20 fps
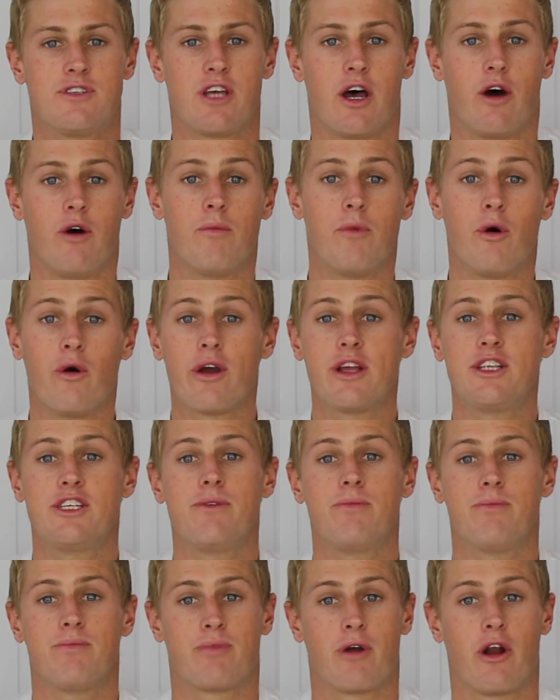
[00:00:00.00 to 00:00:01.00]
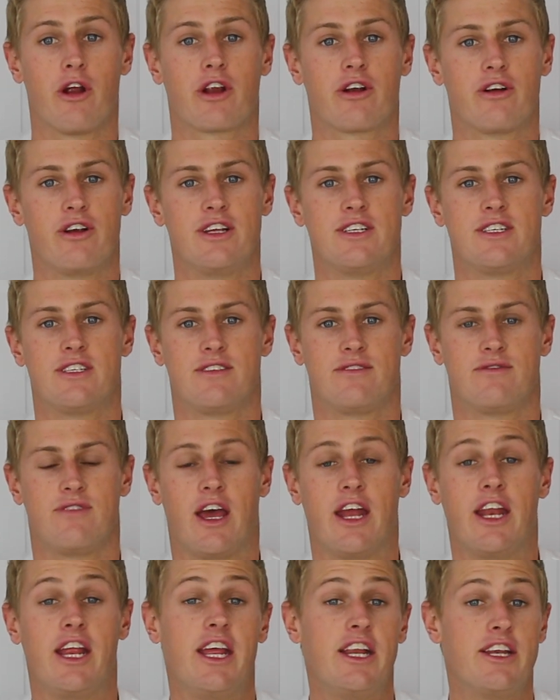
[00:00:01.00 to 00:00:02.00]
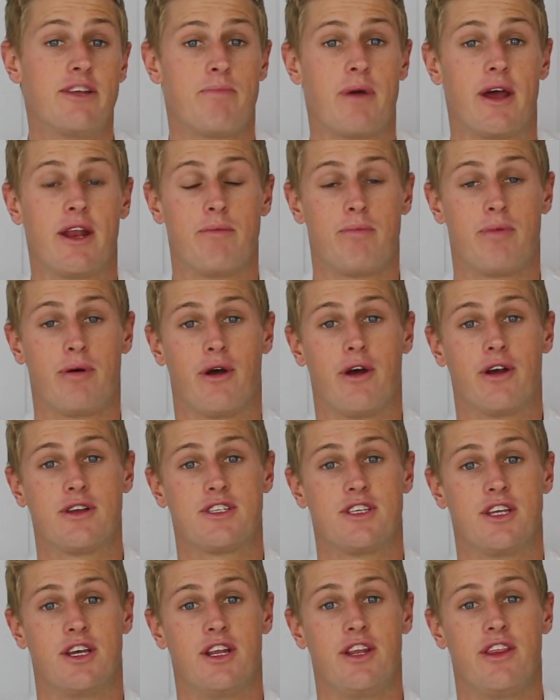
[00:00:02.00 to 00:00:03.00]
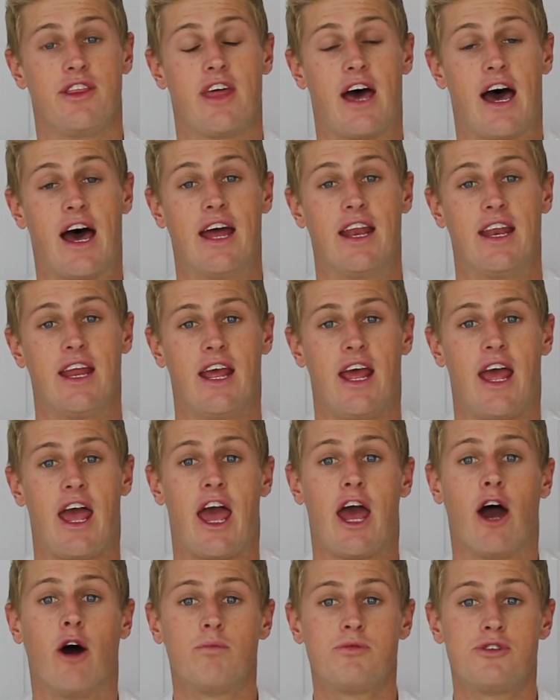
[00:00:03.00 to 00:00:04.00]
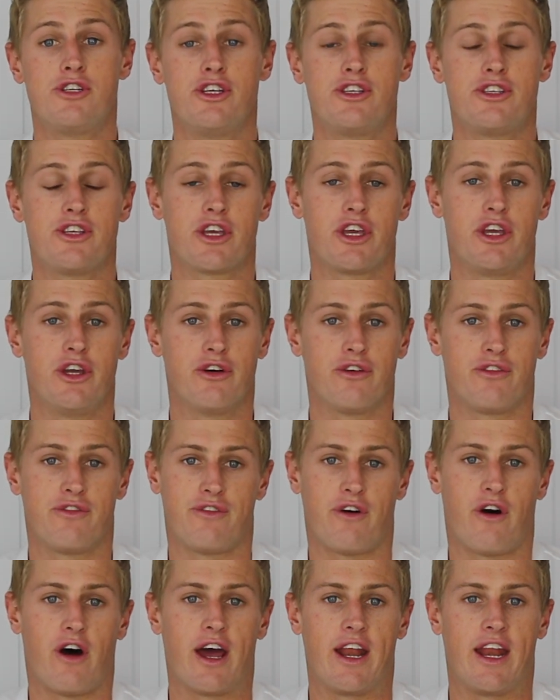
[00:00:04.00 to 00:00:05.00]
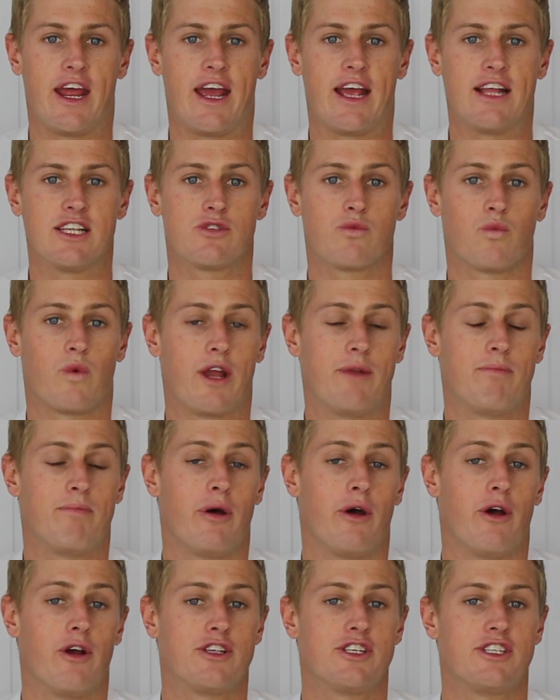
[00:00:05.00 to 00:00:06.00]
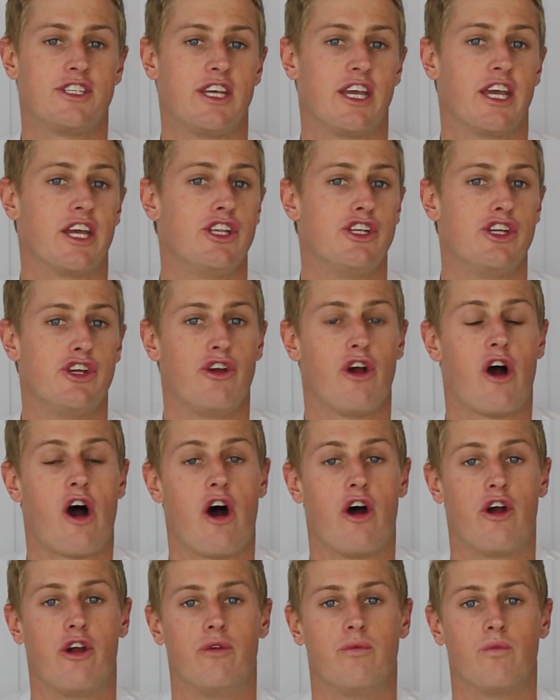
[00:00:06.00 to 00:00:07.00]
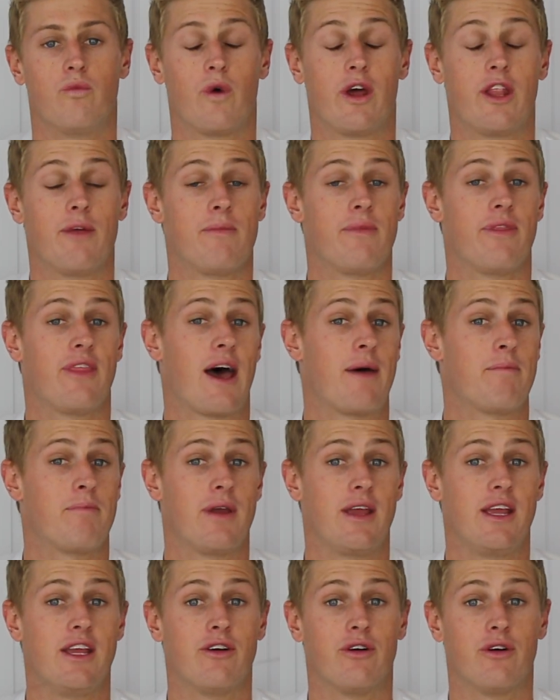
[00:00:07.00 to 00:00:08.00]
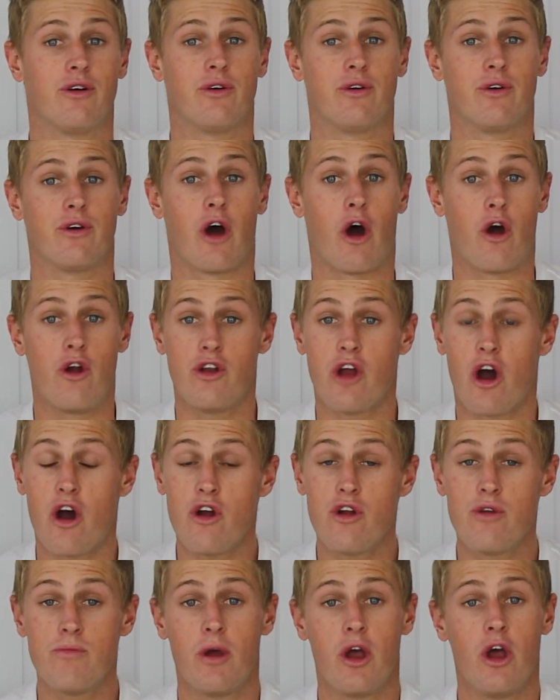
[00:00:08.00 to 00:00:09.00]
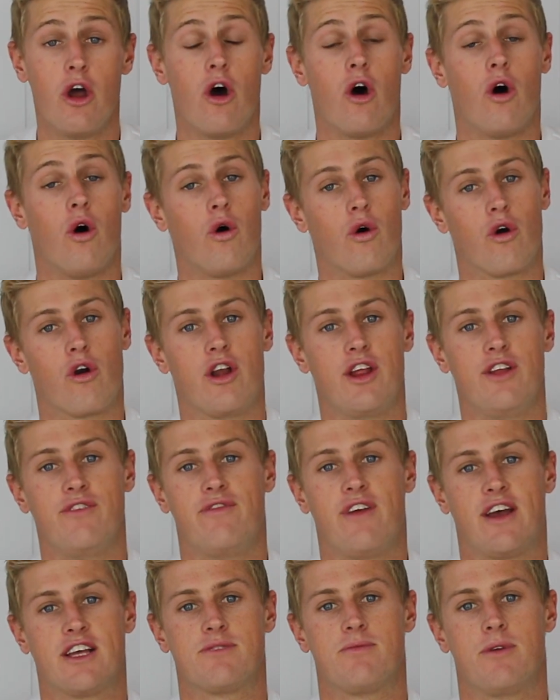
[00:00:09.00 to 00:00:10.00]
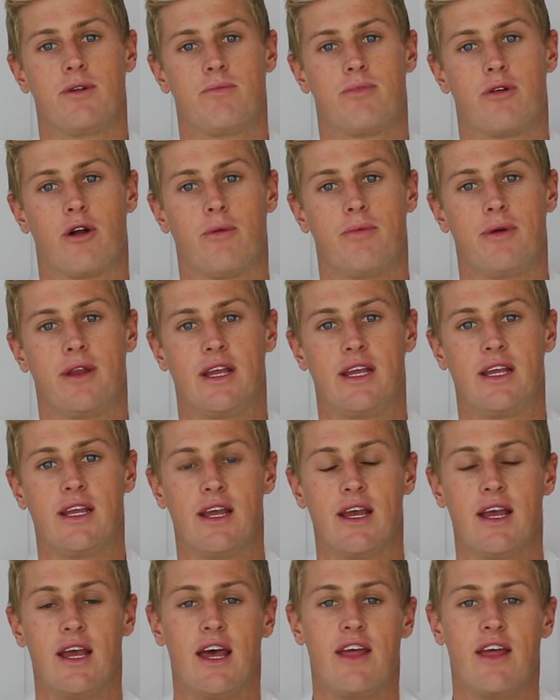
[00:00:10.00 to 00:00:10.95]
So a mortgage broker is an independent person that helps you secure finance when purchasing a new home, whether that be your own home or an investment property.